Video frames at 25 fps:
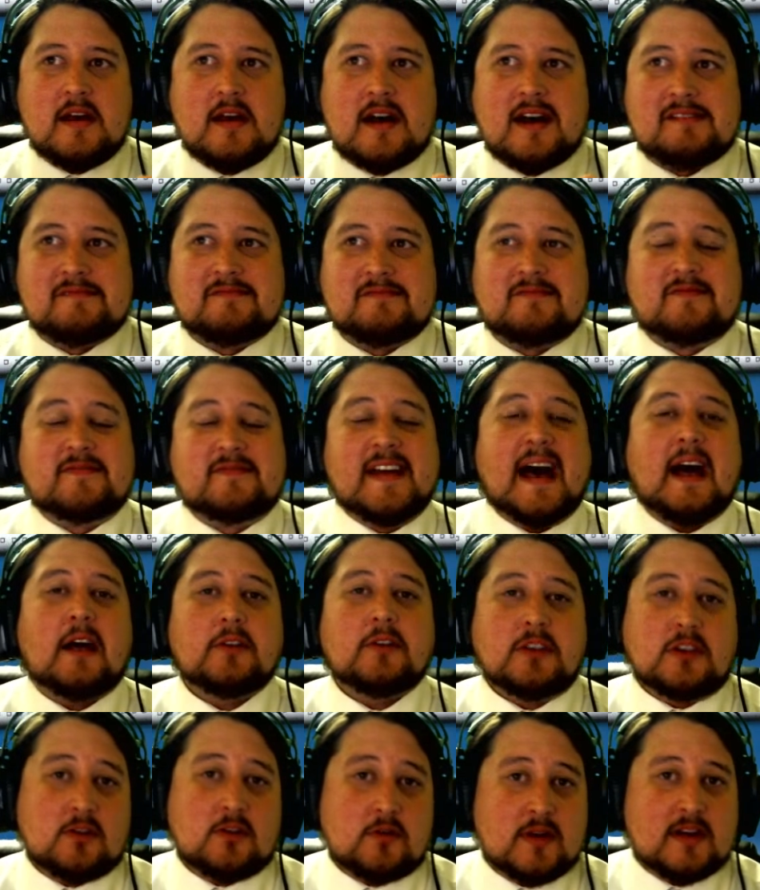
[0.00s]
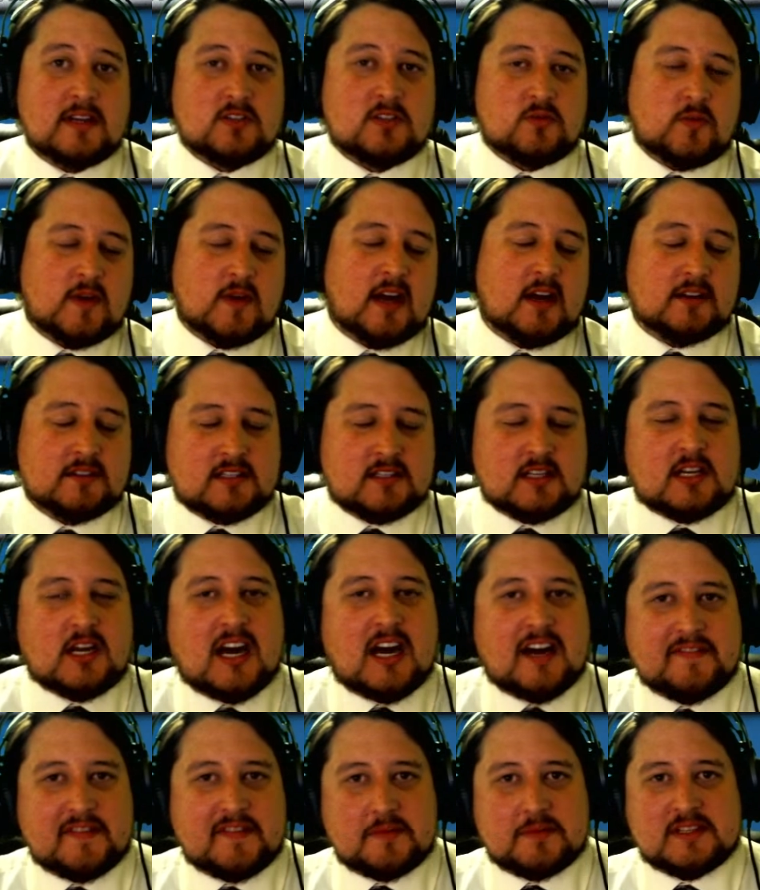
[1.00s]
value as well to
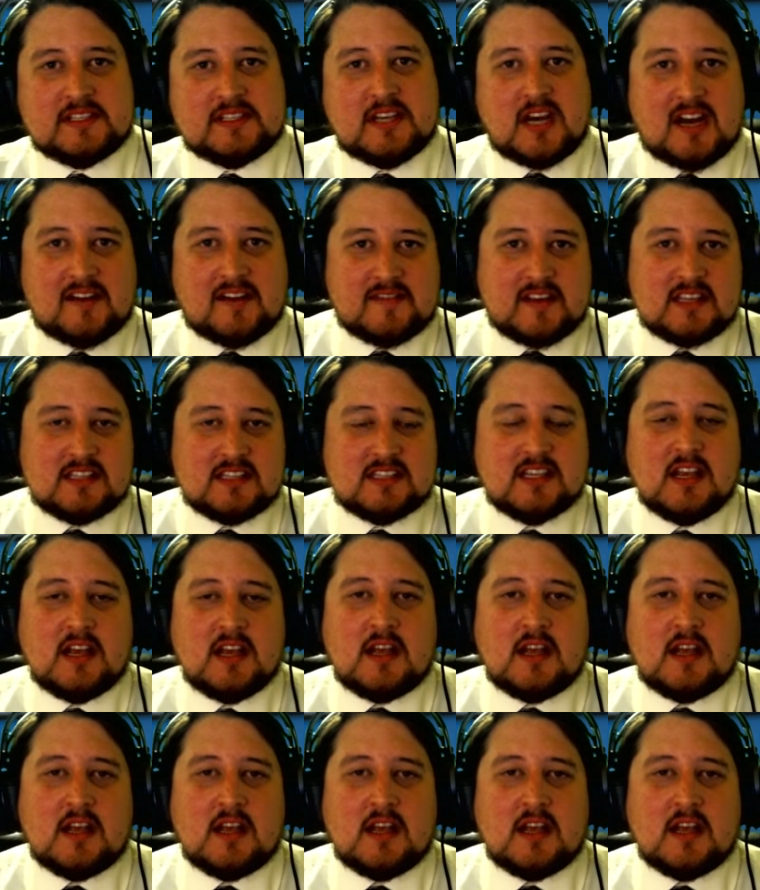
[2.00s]
Coffee with Toffees.